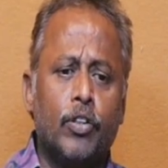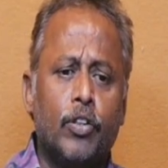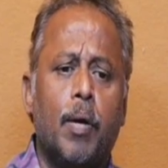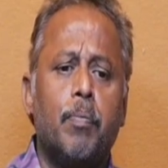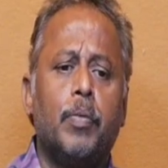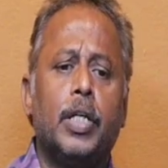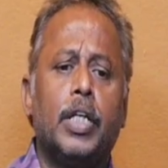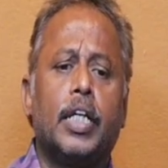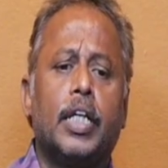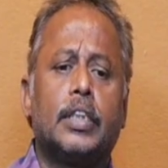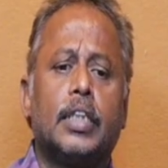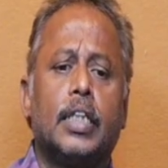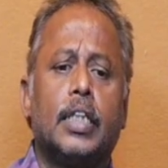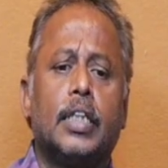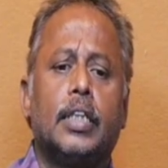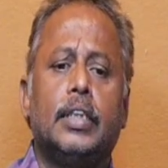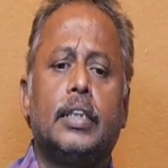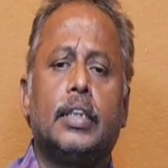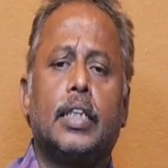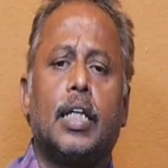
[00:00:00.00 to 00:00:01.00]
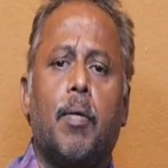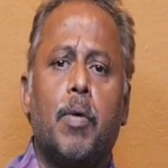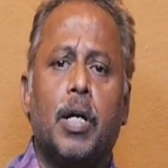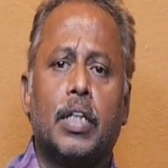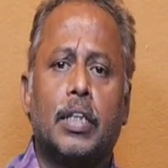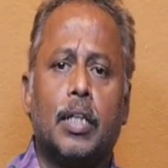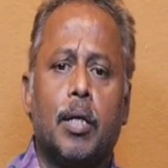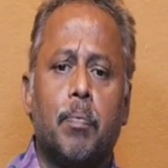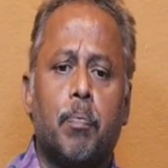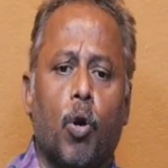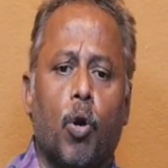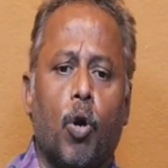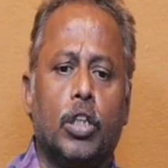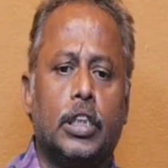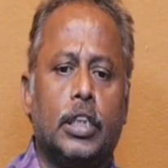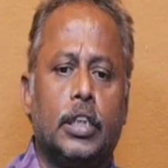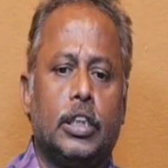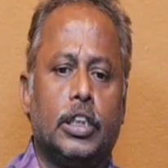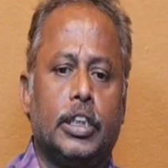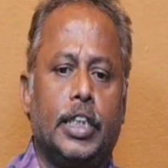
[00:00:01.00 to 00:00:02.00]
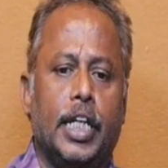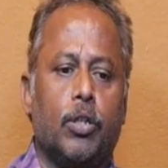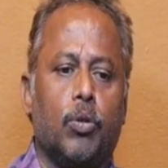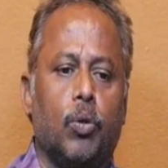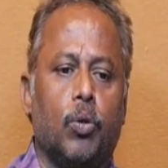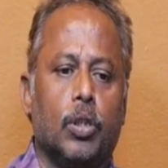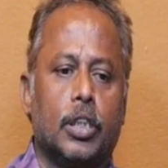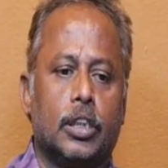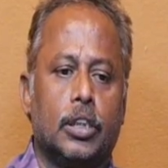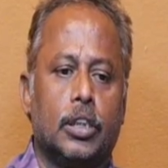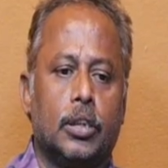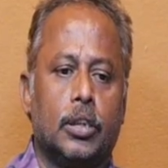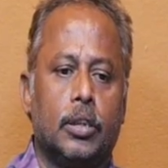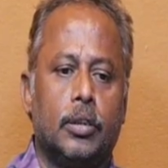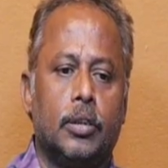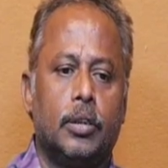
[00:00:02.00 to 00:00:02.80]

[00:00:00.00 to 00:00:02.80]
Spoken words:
communication is among the project stakeholders.